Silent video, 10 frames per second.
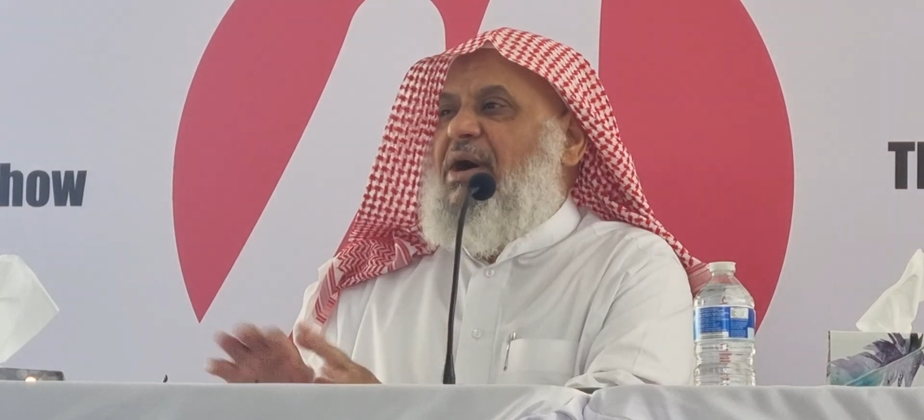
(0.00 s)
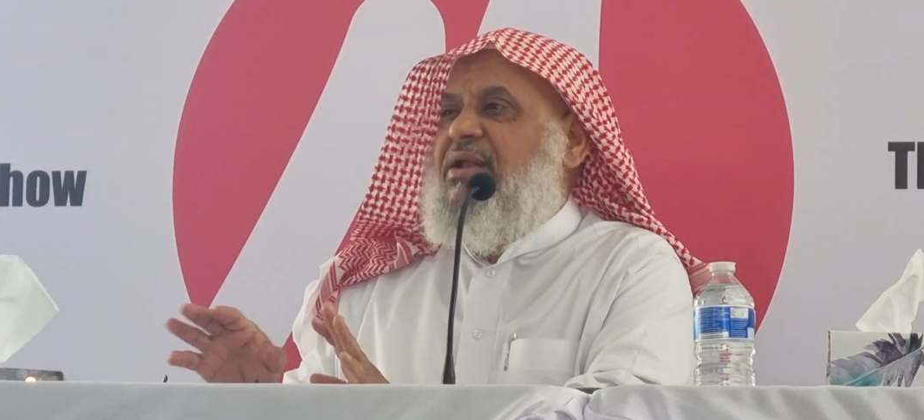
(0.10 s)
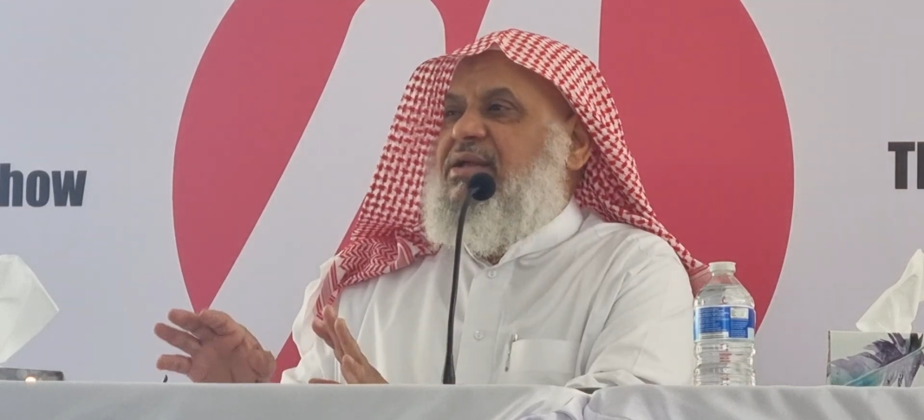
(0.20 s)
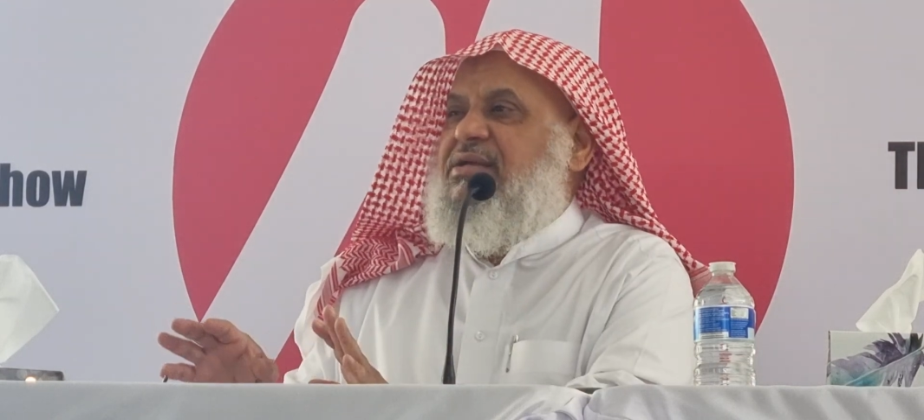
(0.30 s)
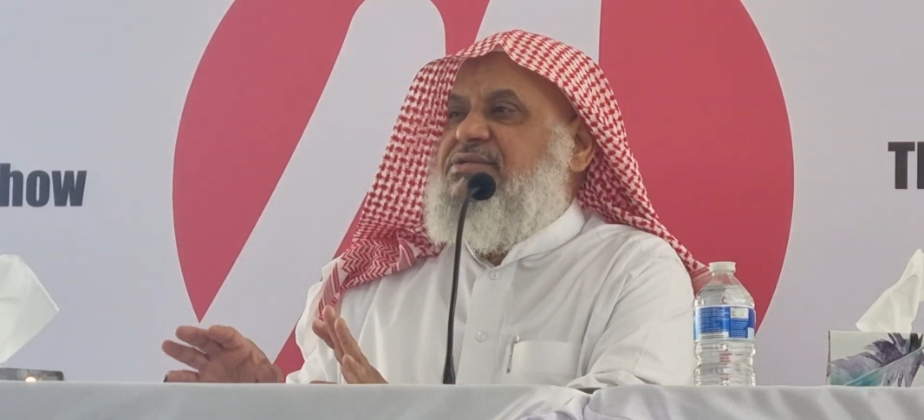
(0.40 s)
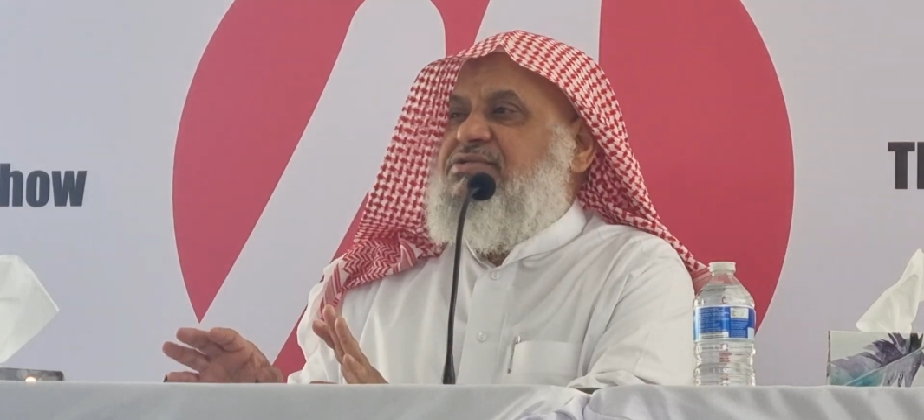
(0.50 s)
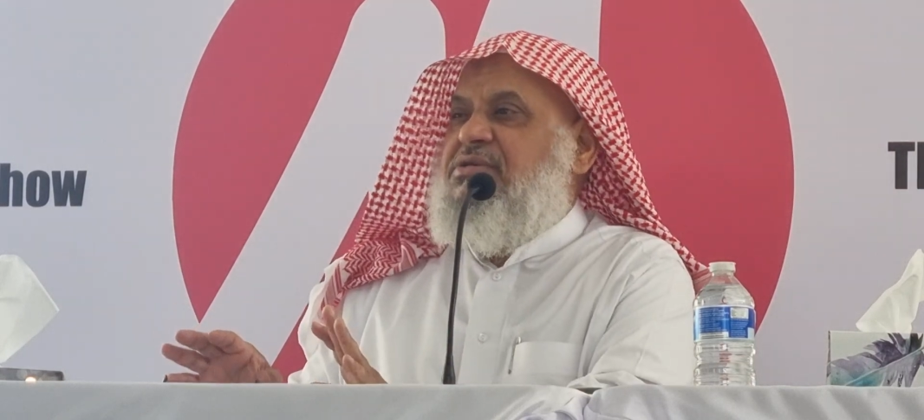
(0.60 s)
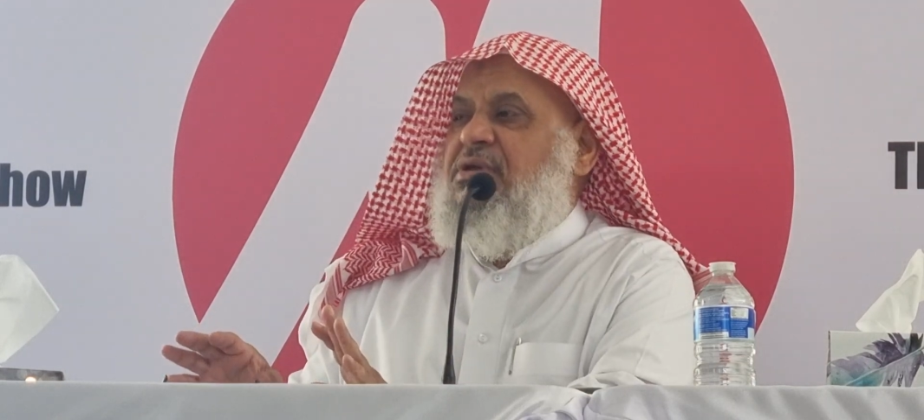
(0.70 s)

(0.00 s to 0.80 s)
markets,